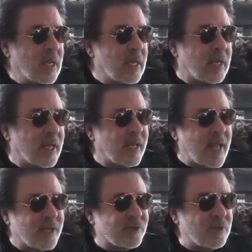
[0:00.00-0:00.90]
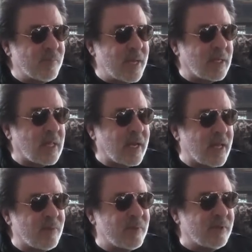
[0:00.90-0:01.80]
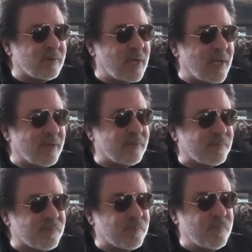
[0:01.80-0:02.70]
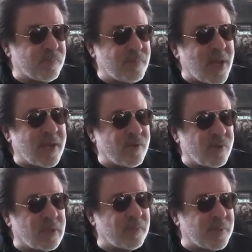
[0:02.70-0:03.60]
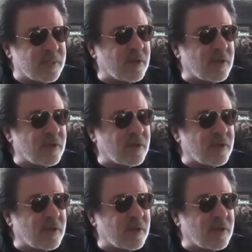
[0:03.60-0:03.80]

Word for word: And I had actually made a lot of enemies, and I had, I had really been